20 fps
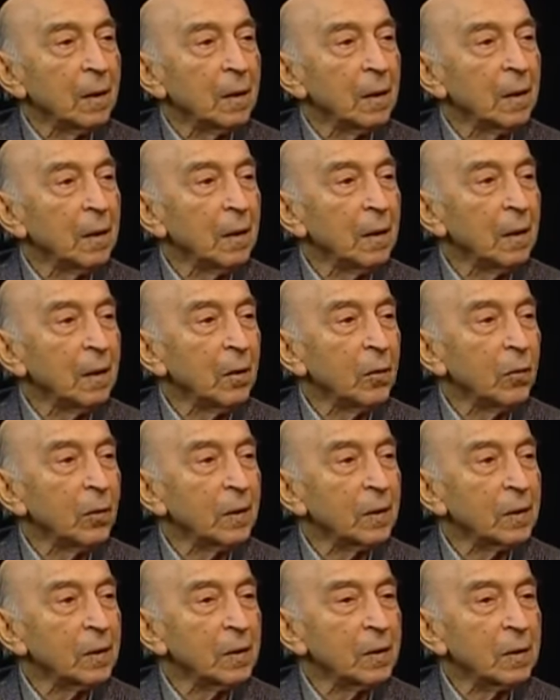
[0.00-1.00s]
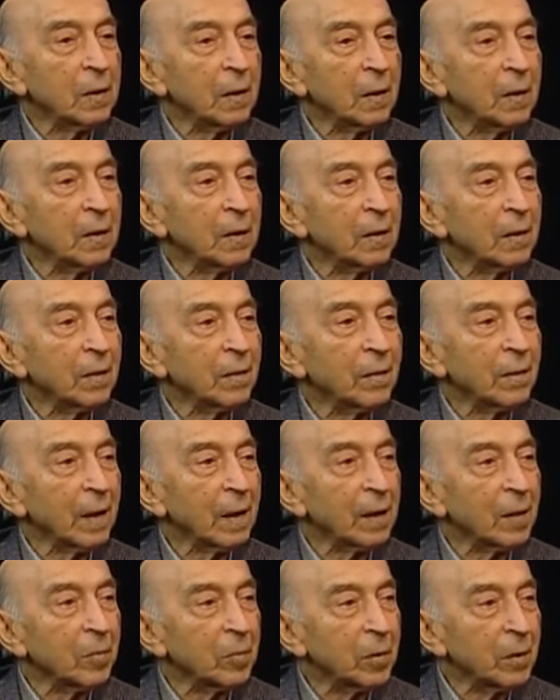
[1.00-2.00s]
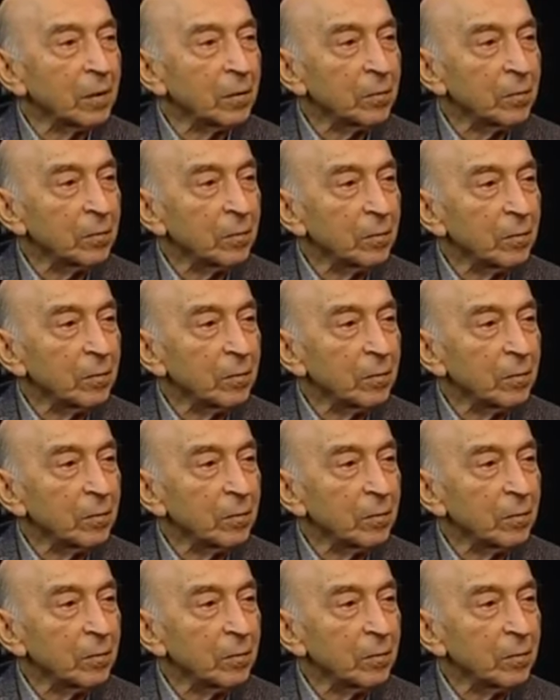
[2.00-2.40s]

linguistic variable.